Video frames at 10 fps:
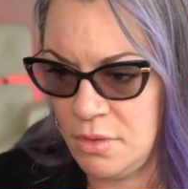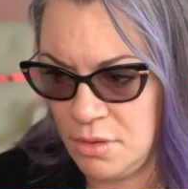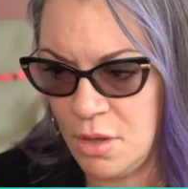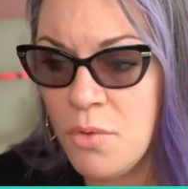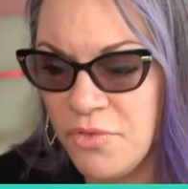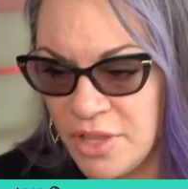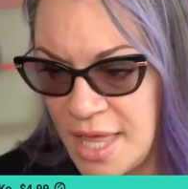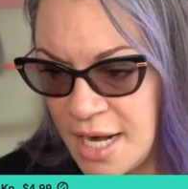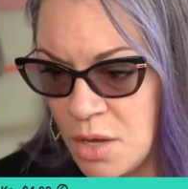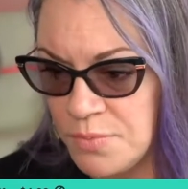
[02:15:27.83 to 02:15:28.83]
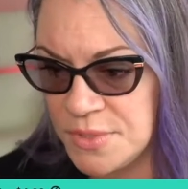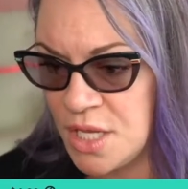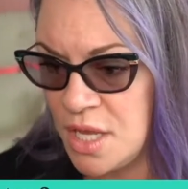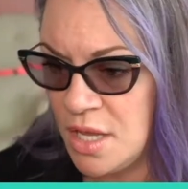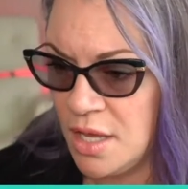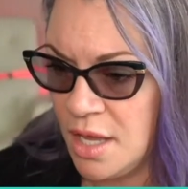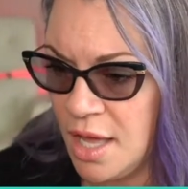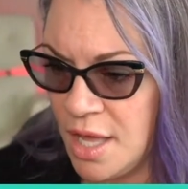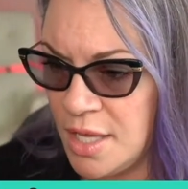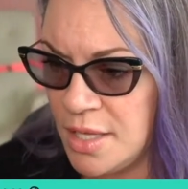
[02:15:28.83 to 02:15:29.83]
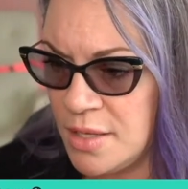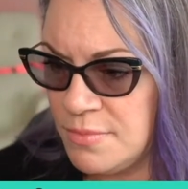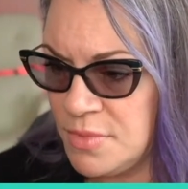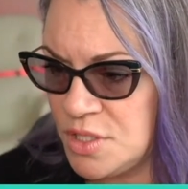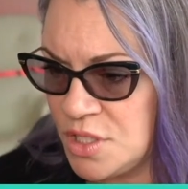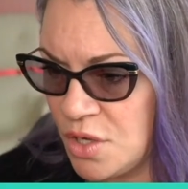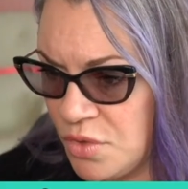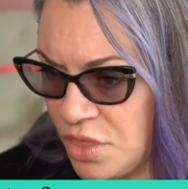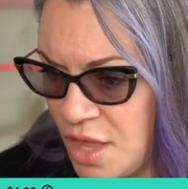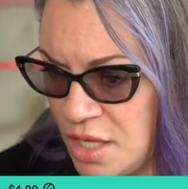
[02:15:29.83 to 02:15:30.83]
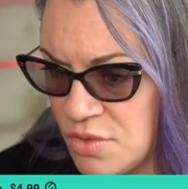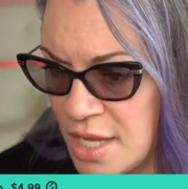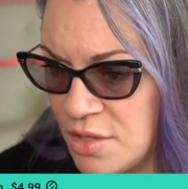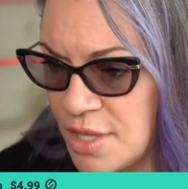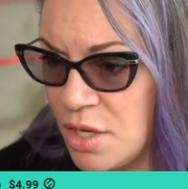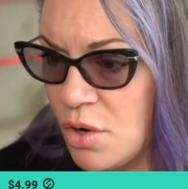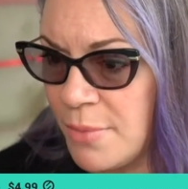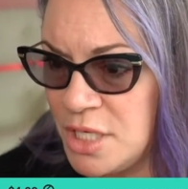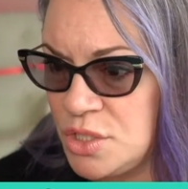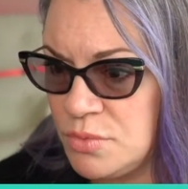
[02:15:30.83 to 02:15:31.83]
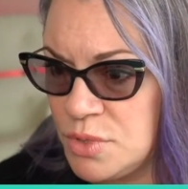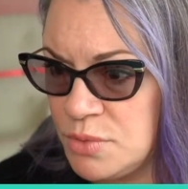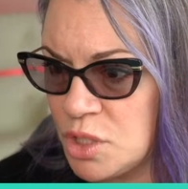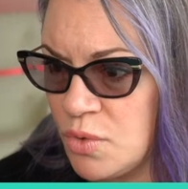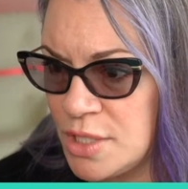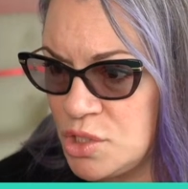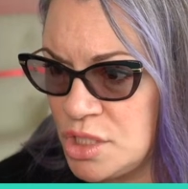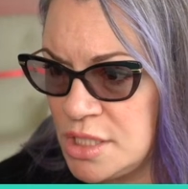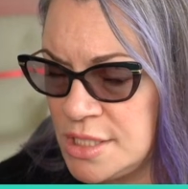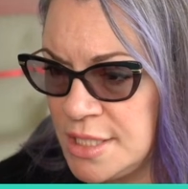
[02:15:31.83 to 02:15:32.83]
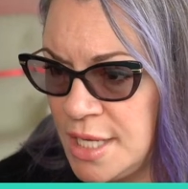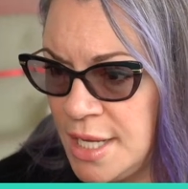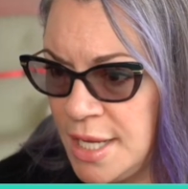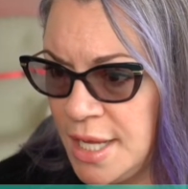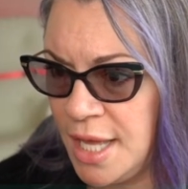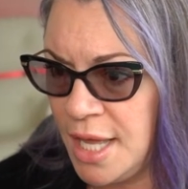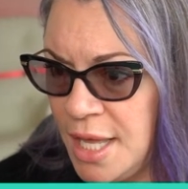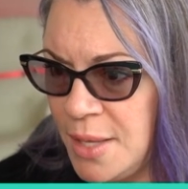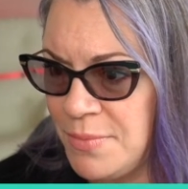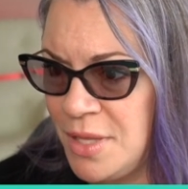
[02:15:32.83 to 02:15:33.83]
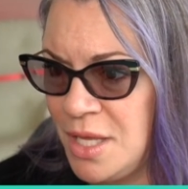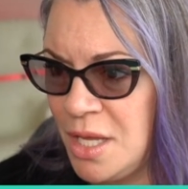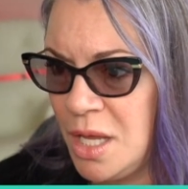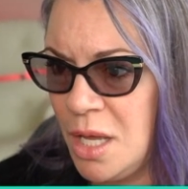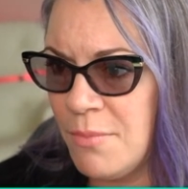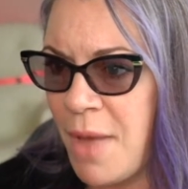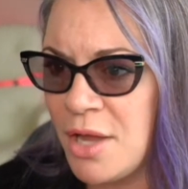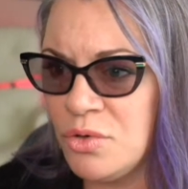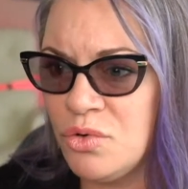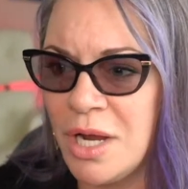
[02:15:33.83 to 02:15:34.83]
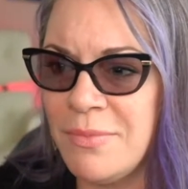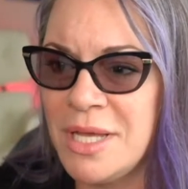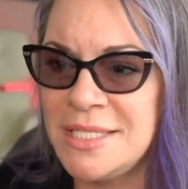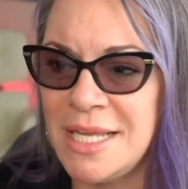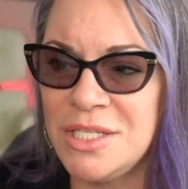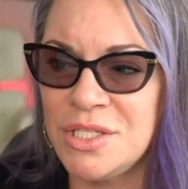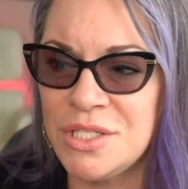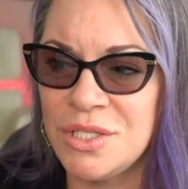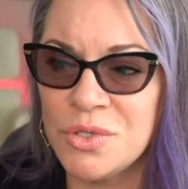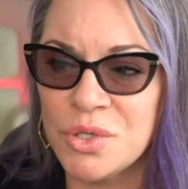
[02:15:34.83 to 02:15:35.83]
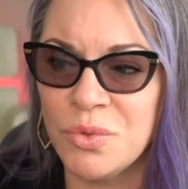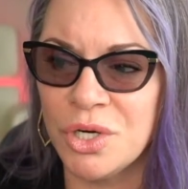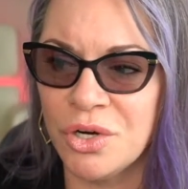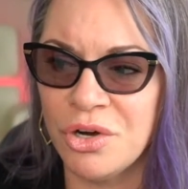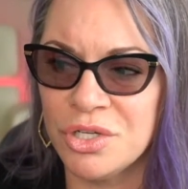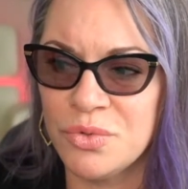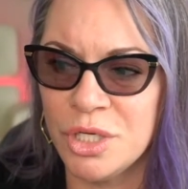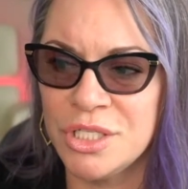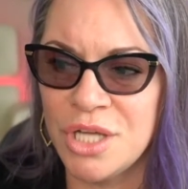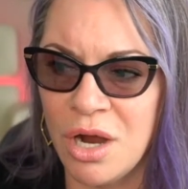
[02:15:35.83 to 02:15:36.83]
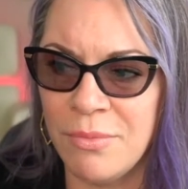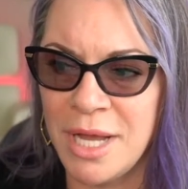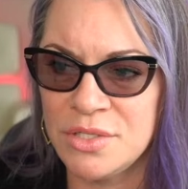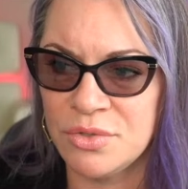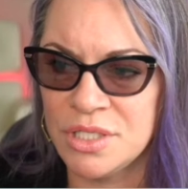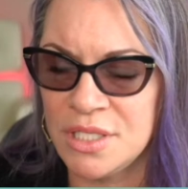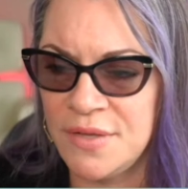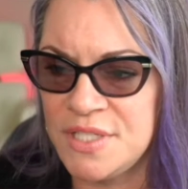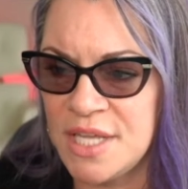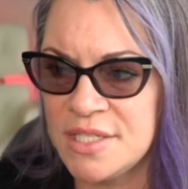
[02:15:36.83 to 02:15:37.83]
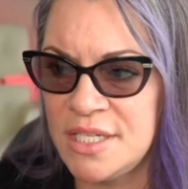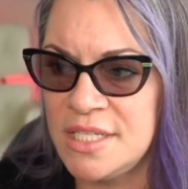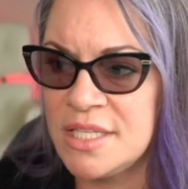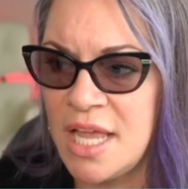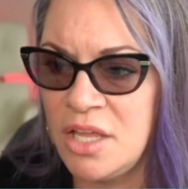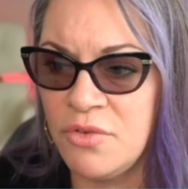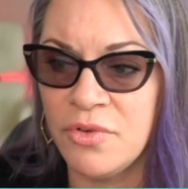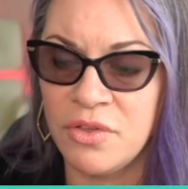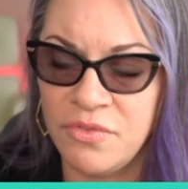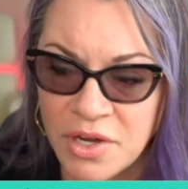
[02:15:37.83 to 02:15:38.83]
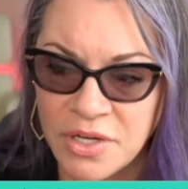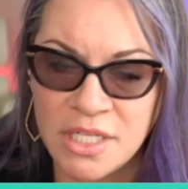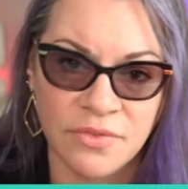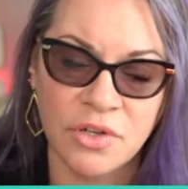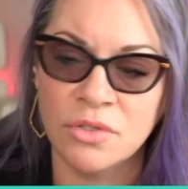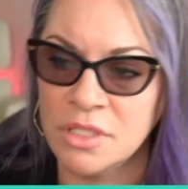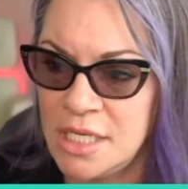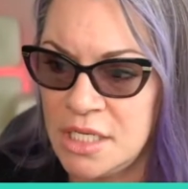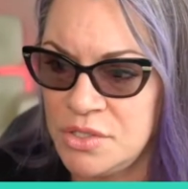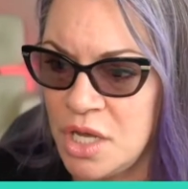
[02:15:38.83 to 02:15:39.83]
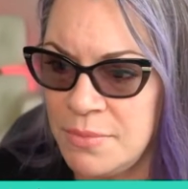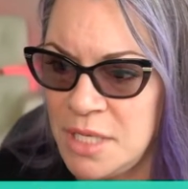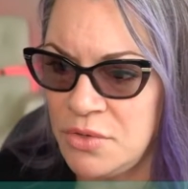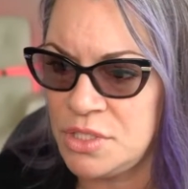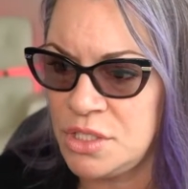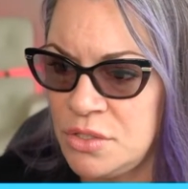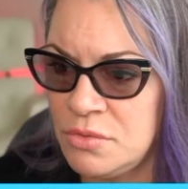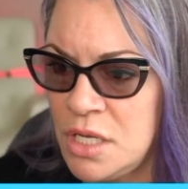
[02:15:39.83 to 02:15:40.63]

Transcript: Hopefully that helps. Um, so thank you, thank you, thank you. I'm gonna zoom zoom to questions. Um, my own grandma said social worker curse words are my source of sustenance. Thank you for the very difficult and needed job that you do.